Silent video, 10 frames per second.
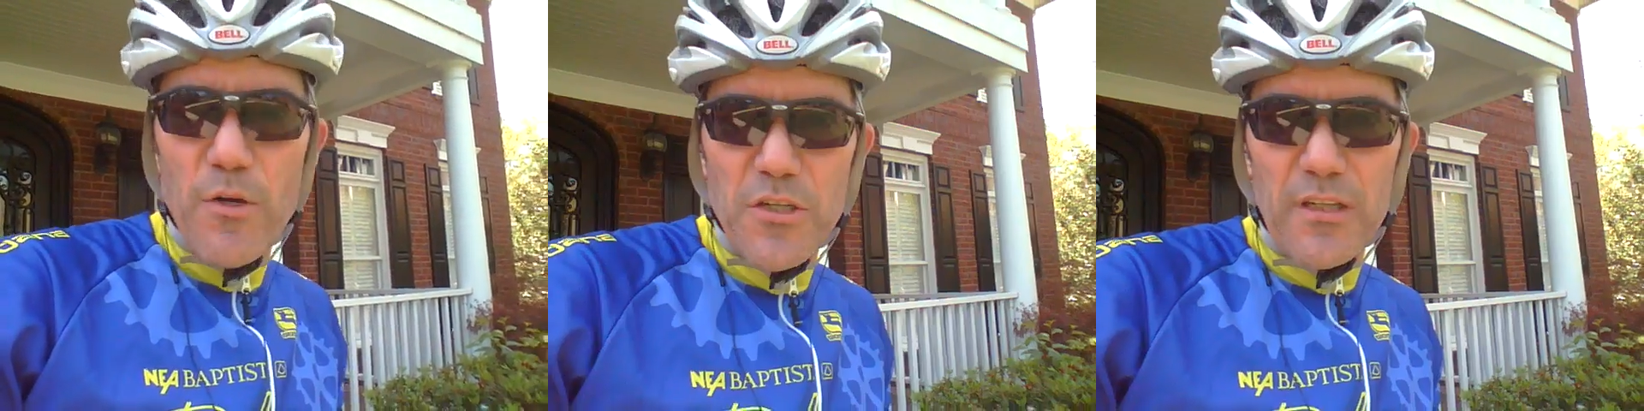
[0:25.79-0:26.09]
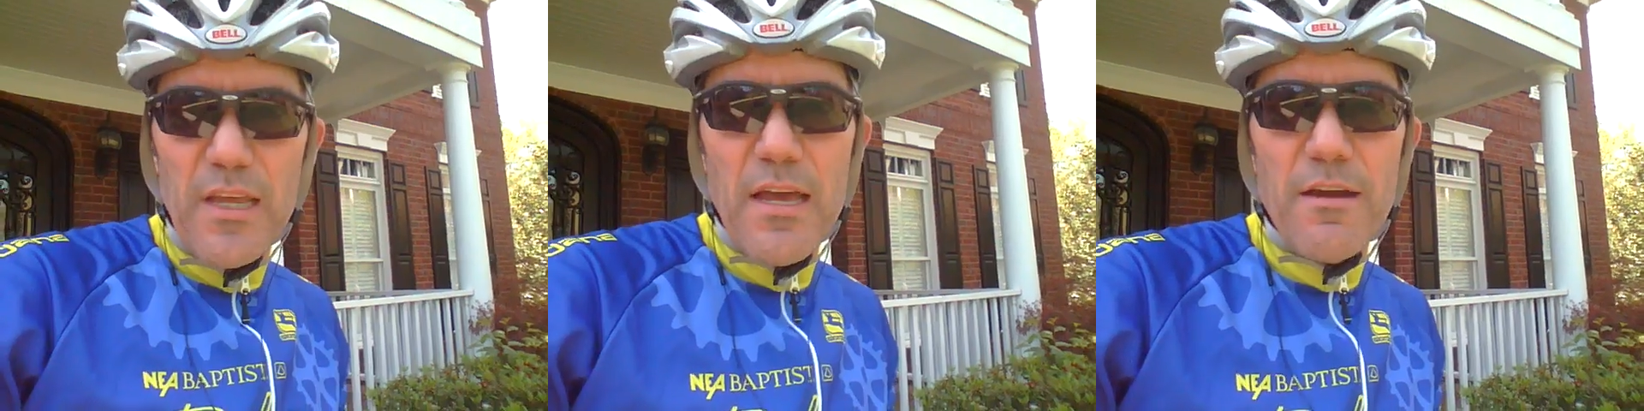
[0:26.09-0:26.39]

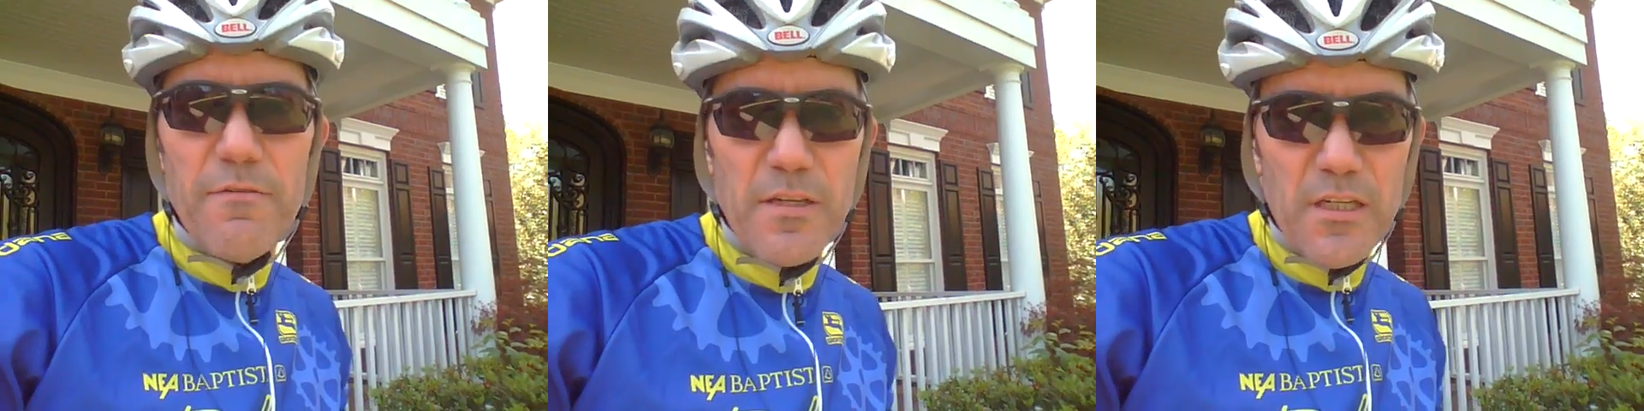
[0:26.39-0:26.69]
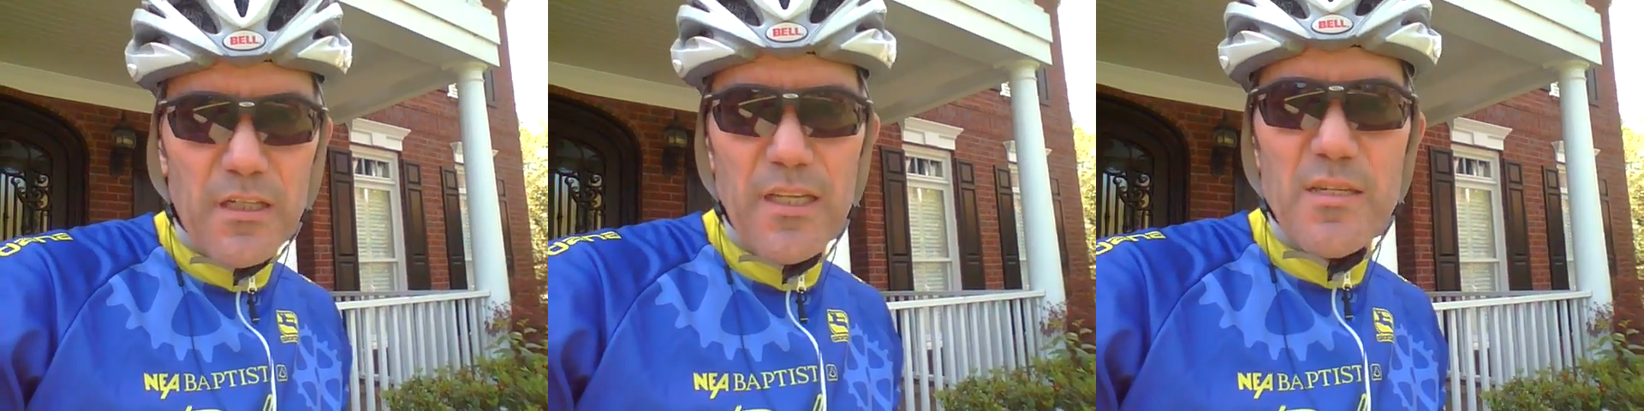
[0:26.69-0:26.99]
emotionally,
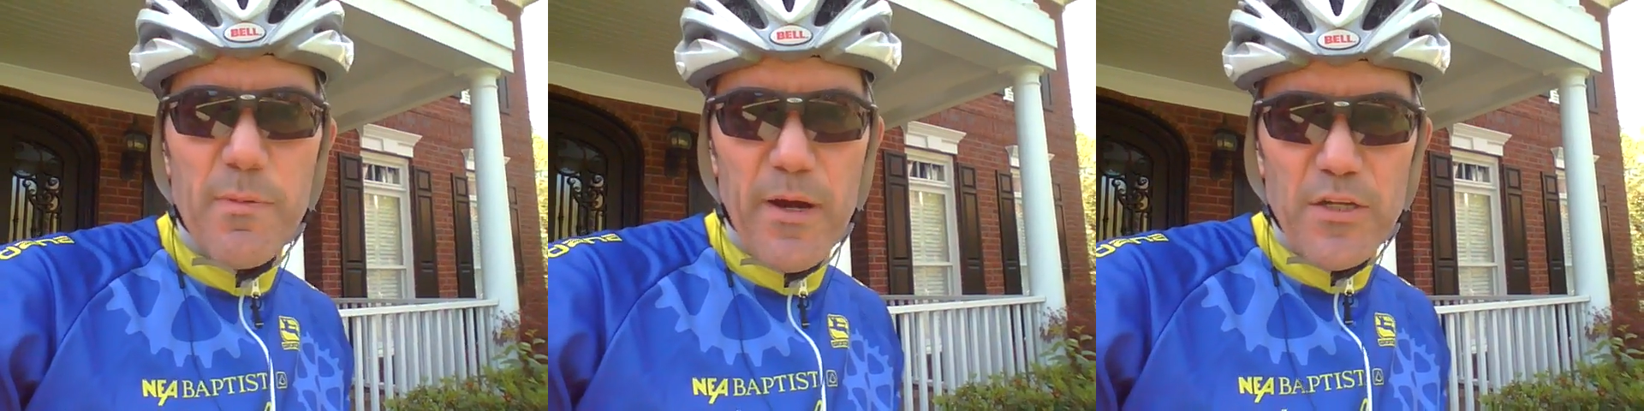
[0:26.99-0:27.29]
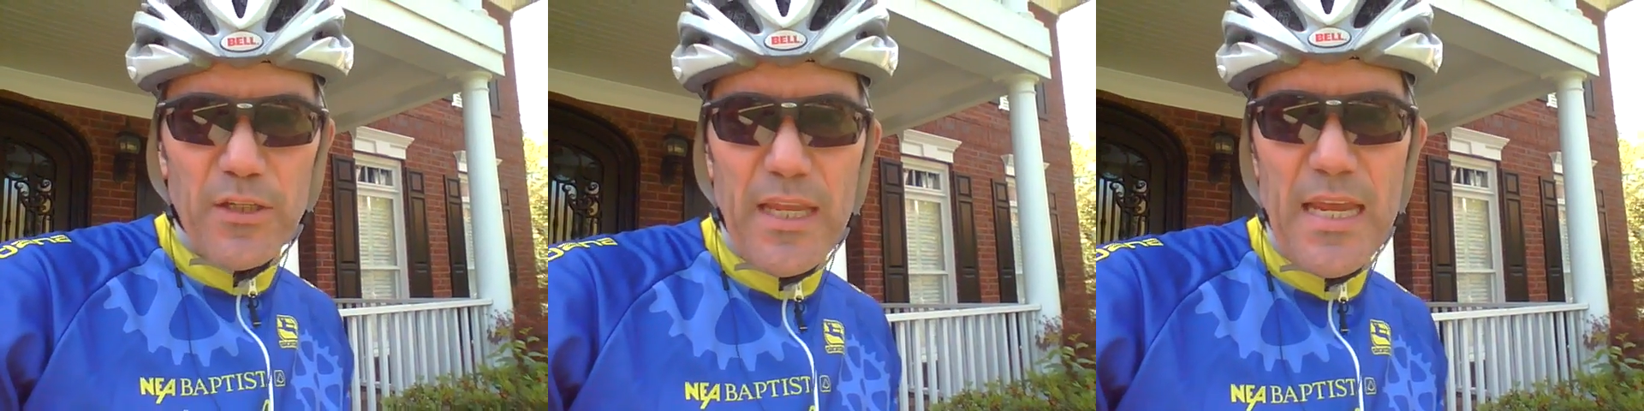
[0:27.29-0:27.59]
physically,
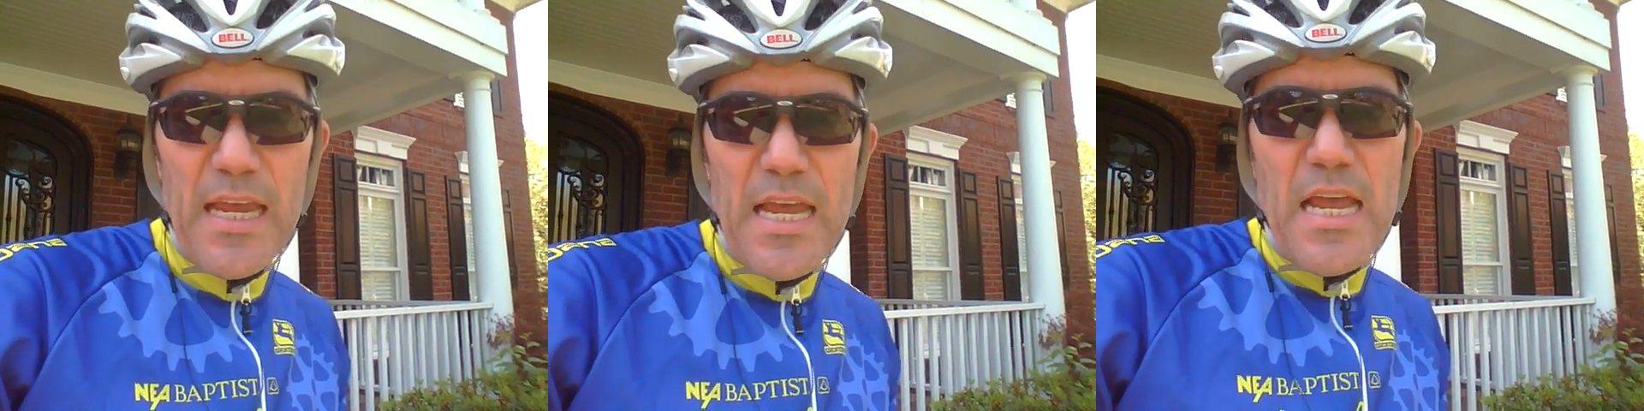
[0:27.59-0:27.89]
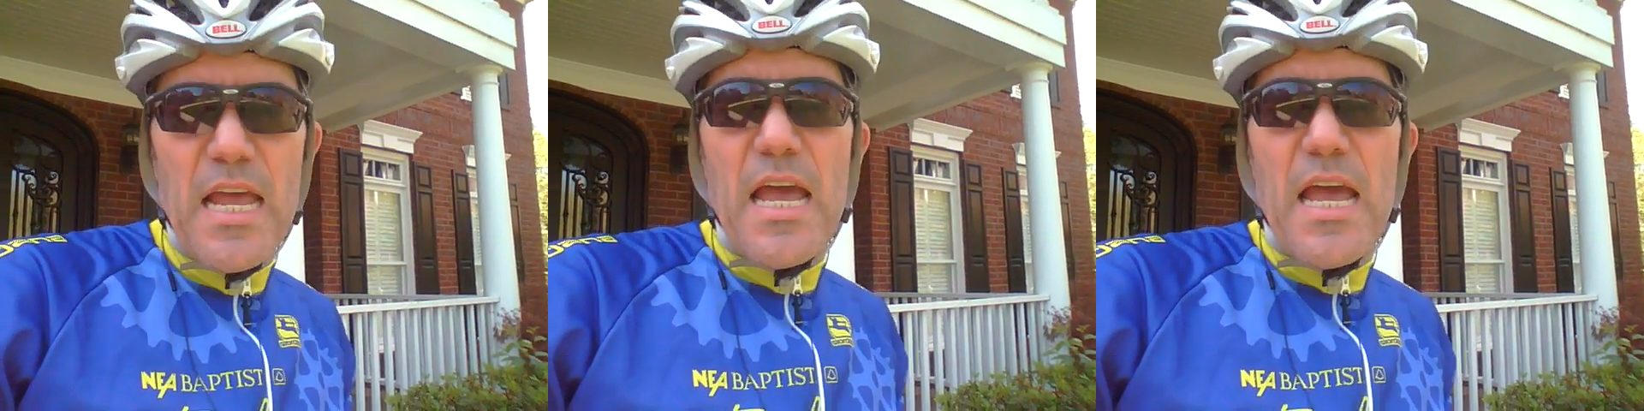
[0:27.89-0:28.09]
spiritually.